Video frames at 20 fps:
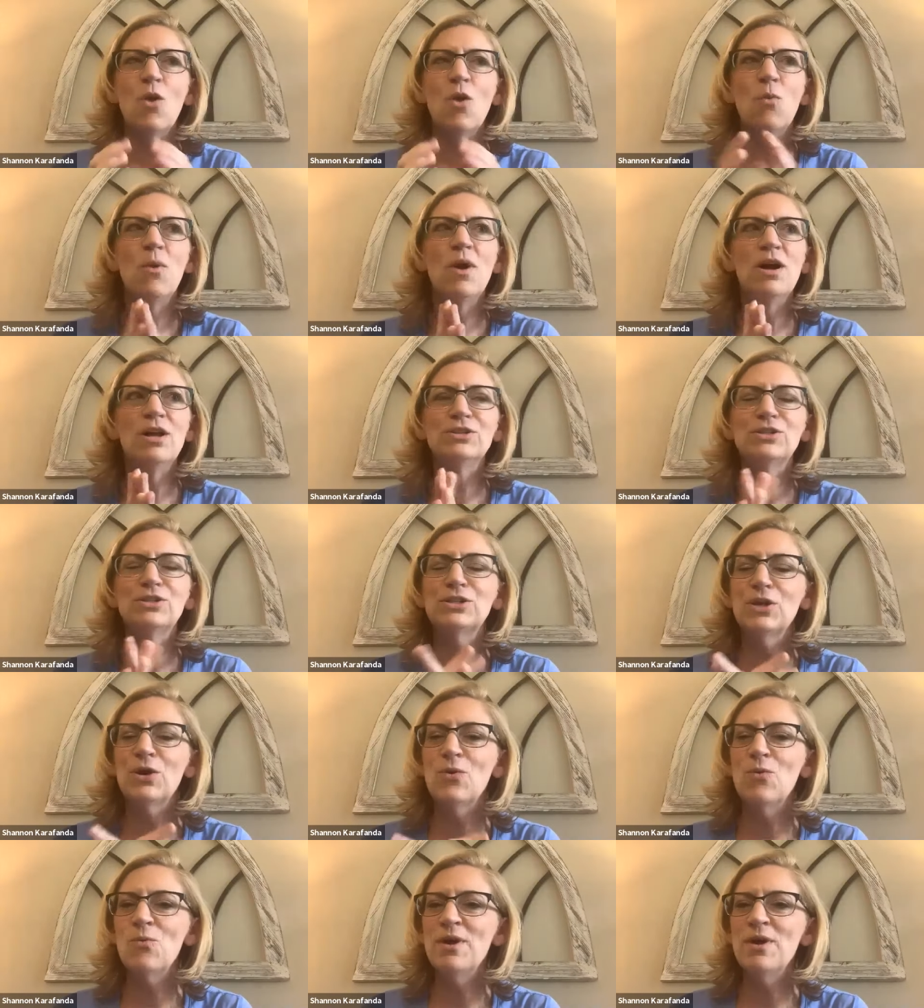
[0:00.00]
Well,
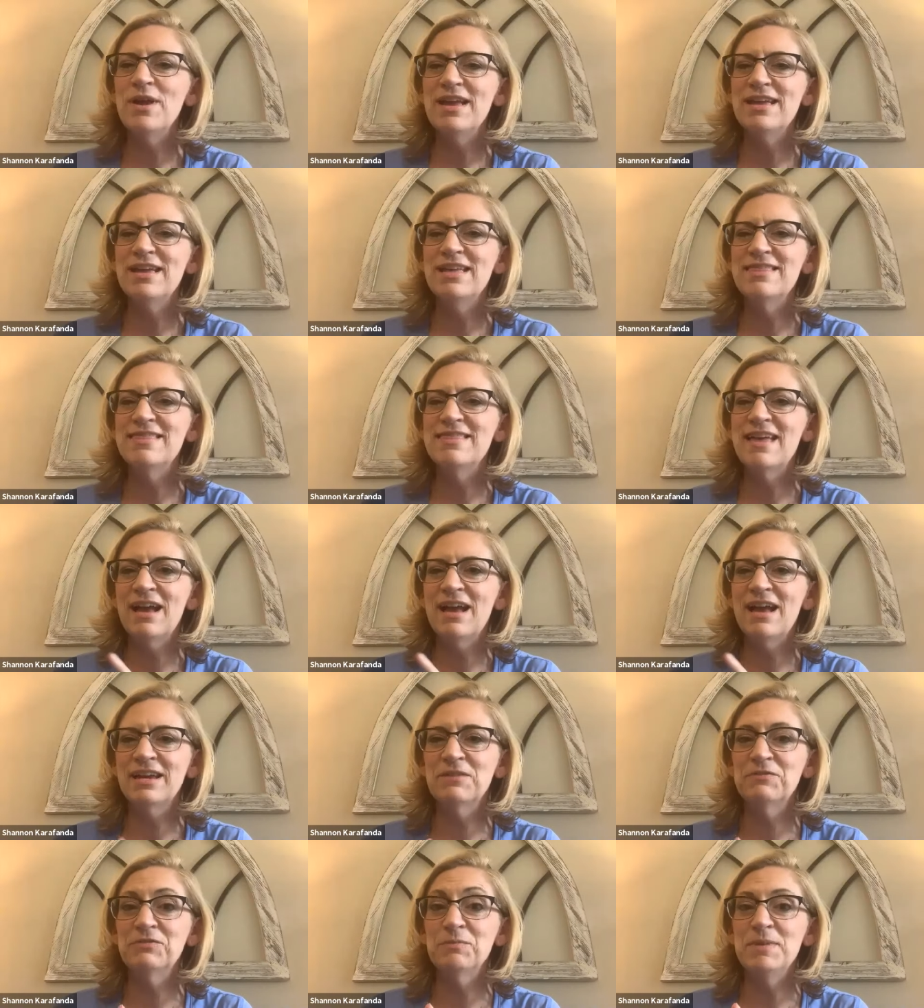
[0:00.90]
so yeah. we, that
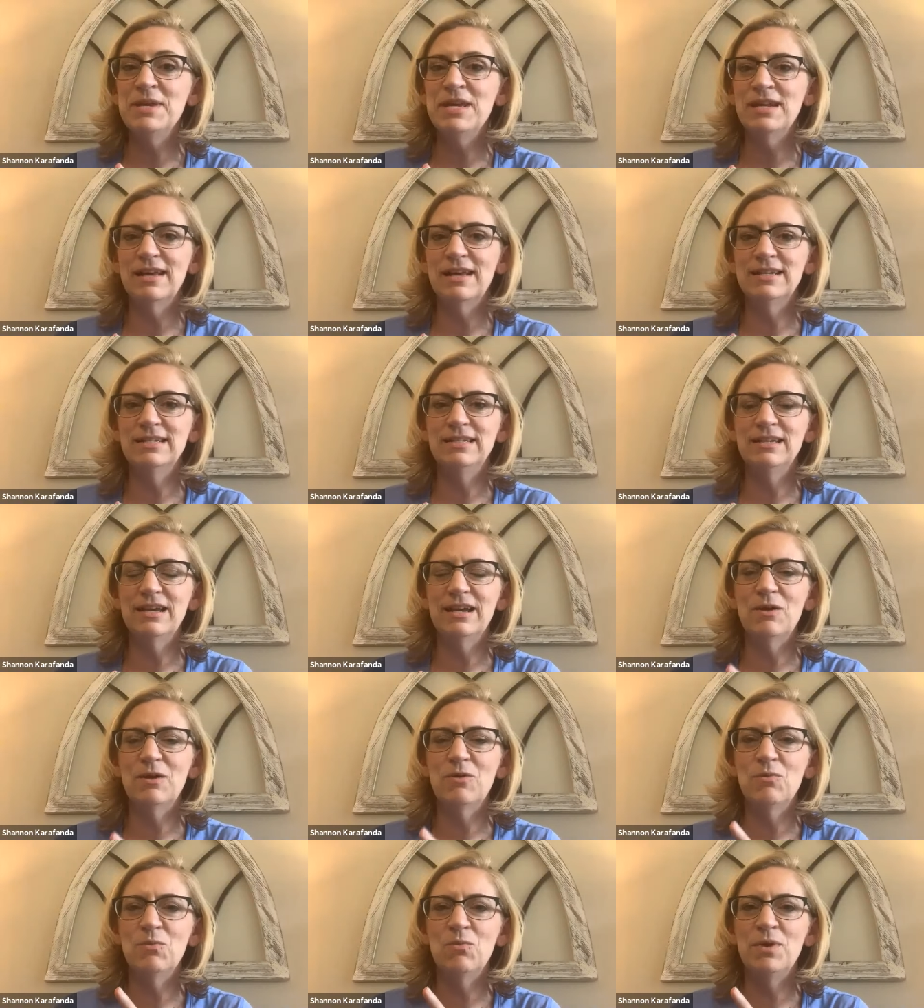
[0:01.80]
gives me an
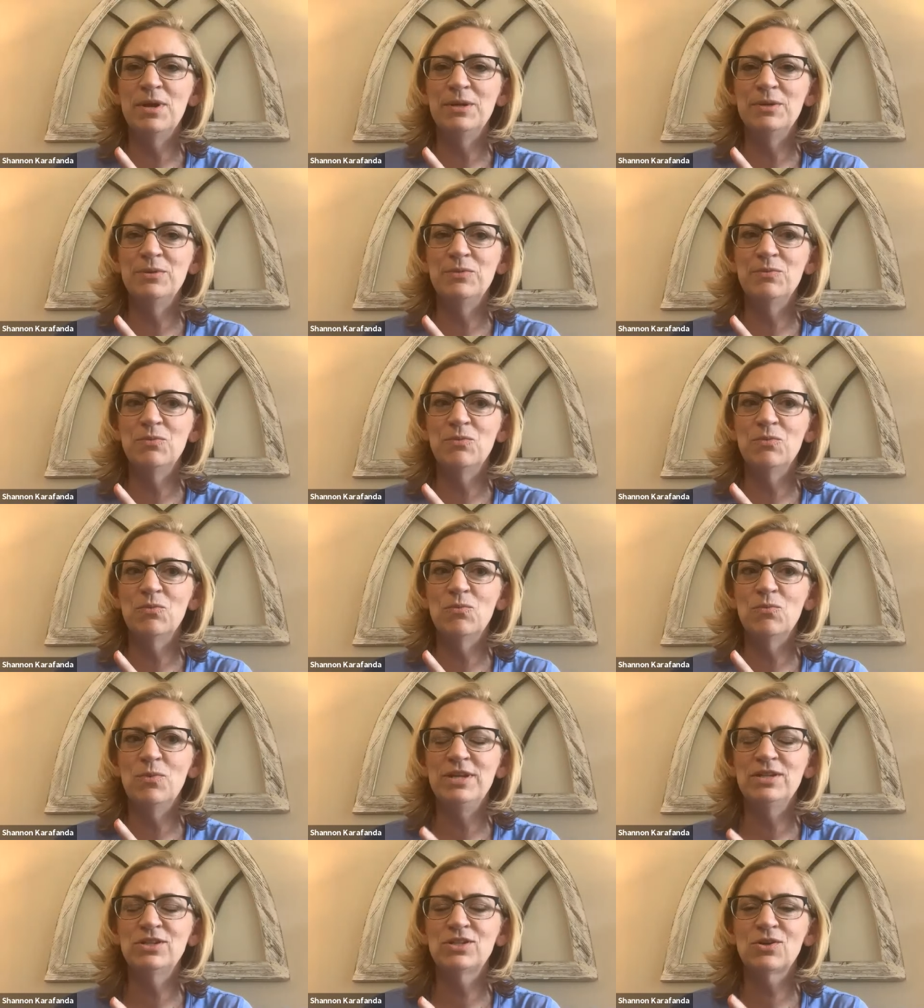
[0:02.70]
idea. When
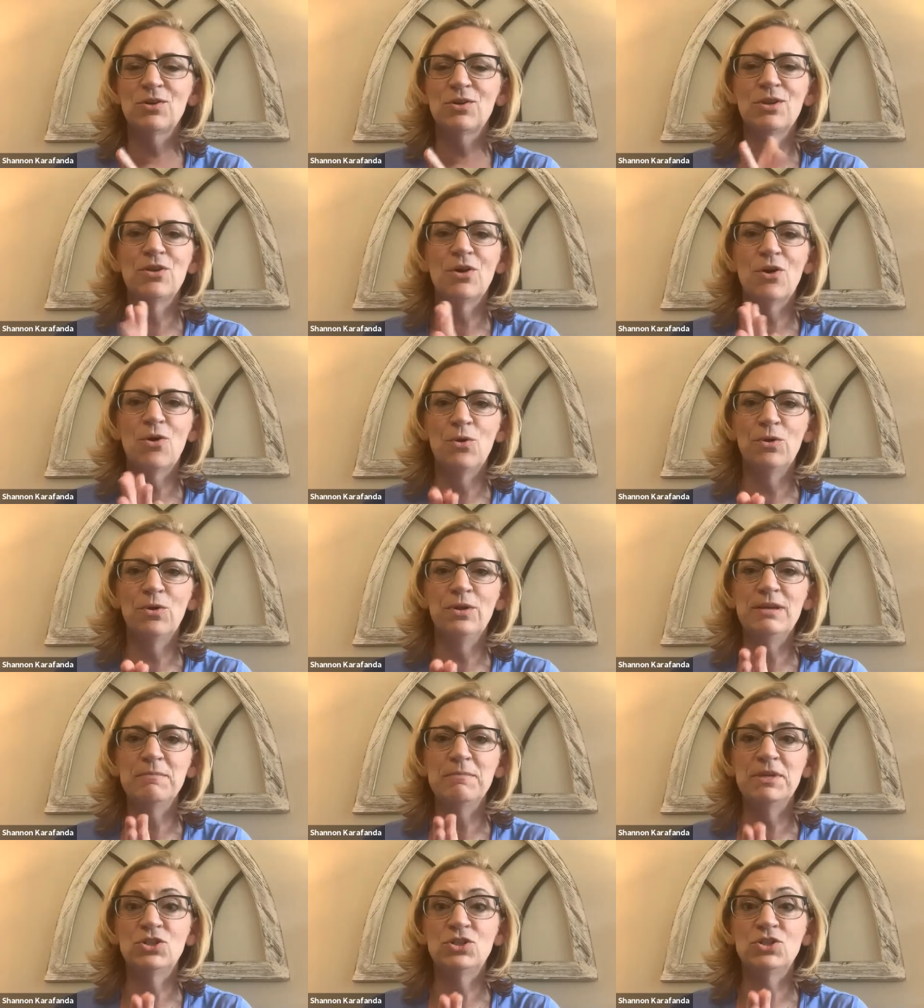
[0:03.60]
we started the Holy
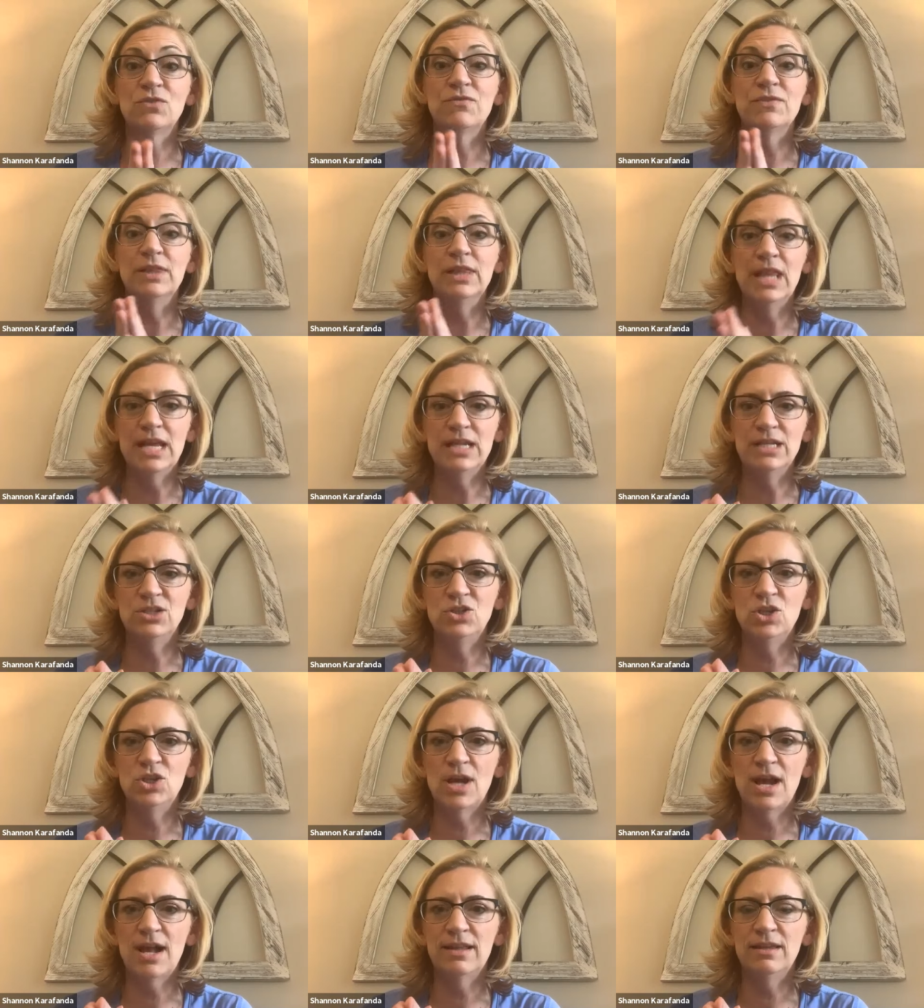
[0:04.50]
Mischief Lenten
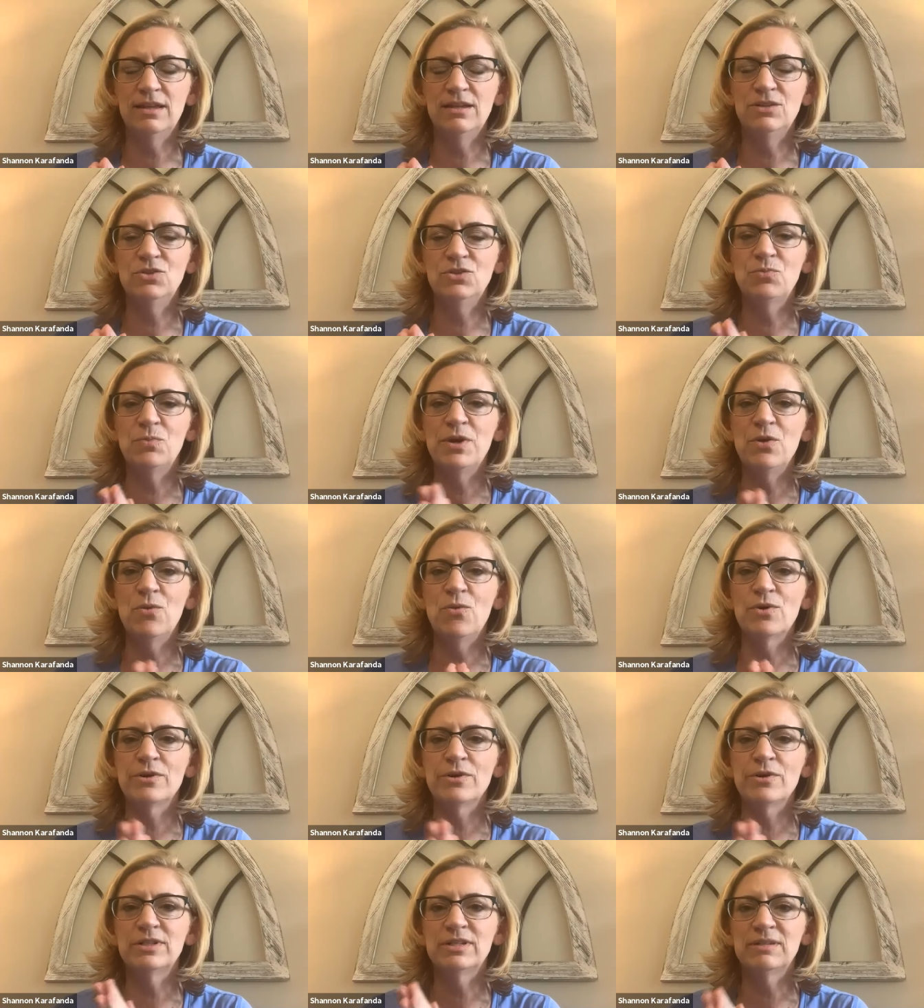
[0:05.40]
Challenge, we
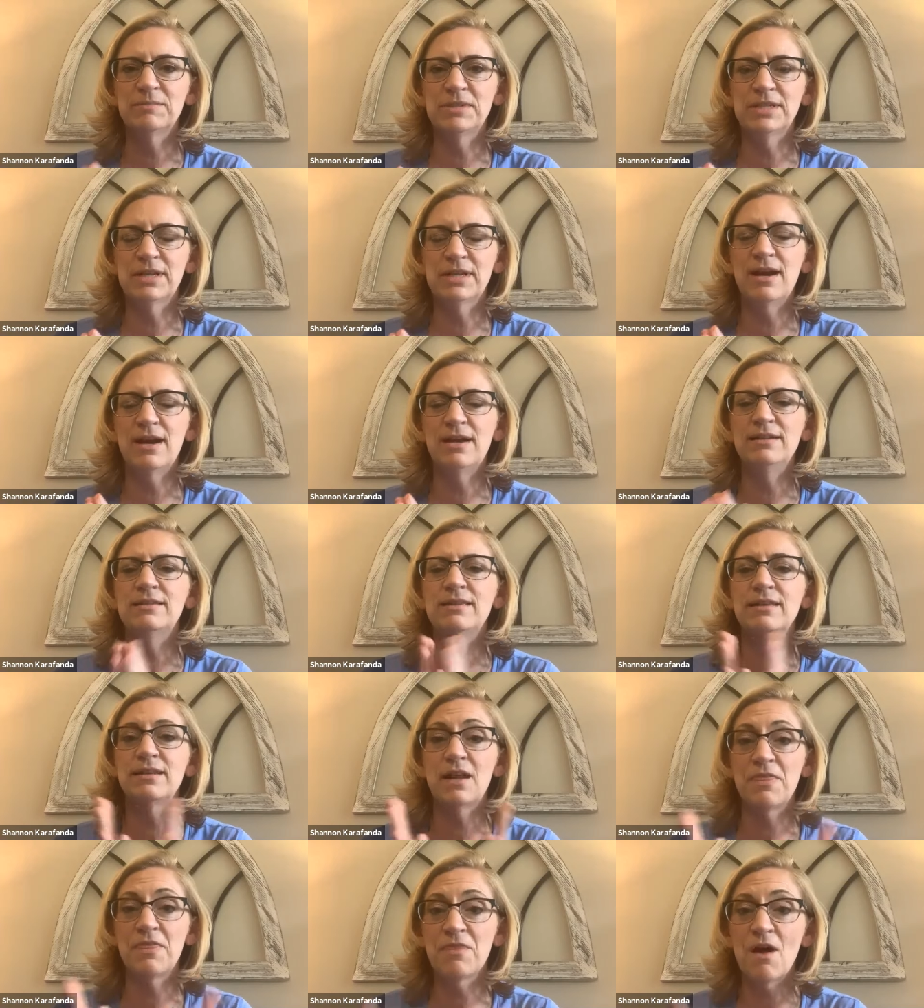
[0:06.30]
ordered some signs
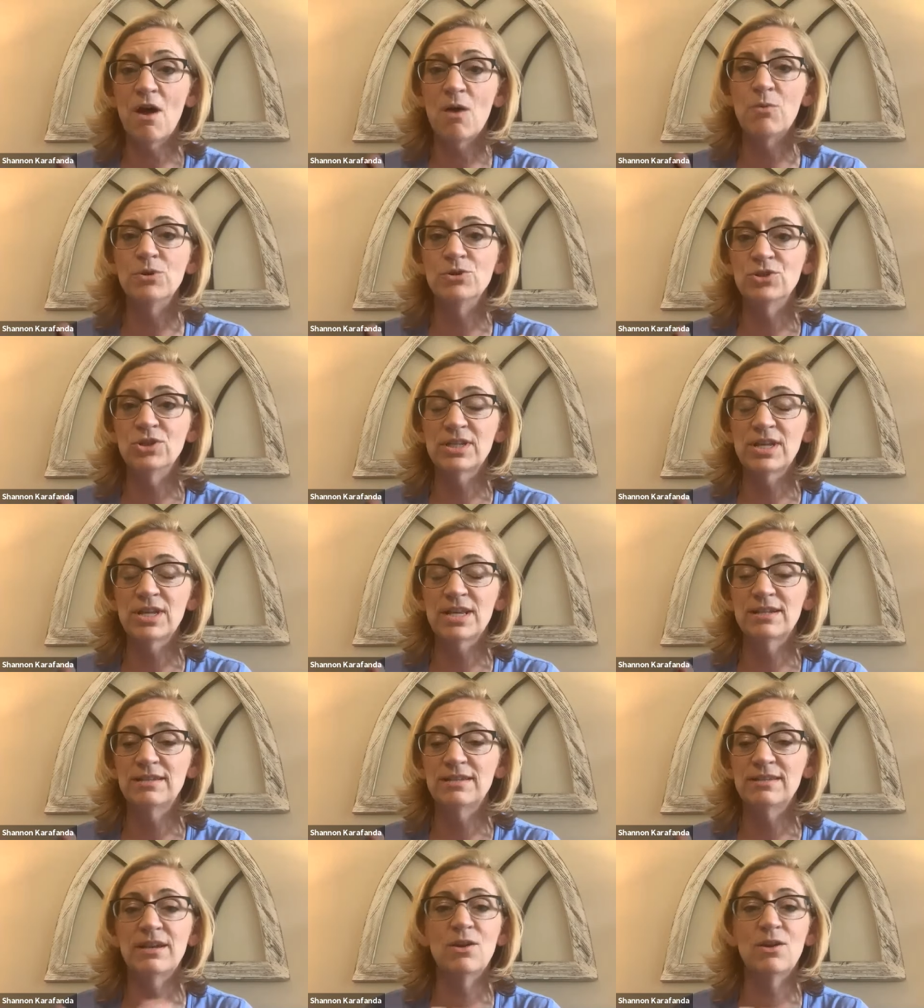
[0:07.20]
that I thought were just going to
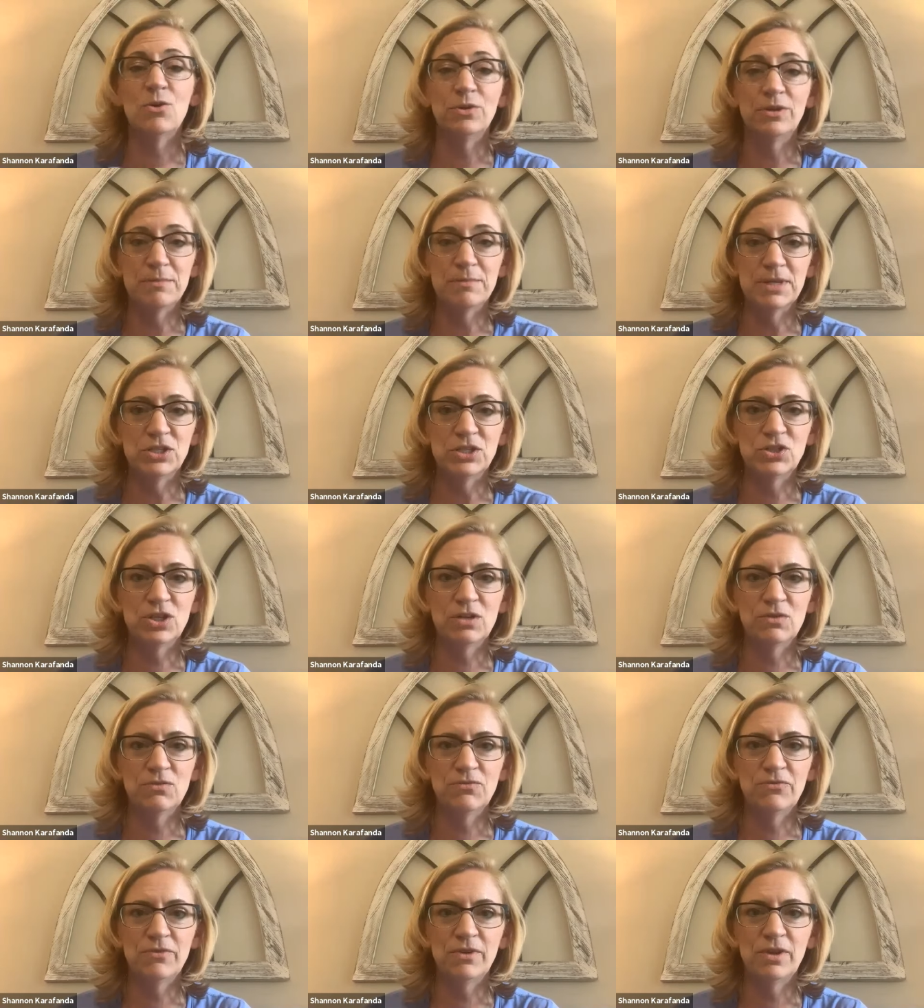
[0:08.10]
say Holy Mischief,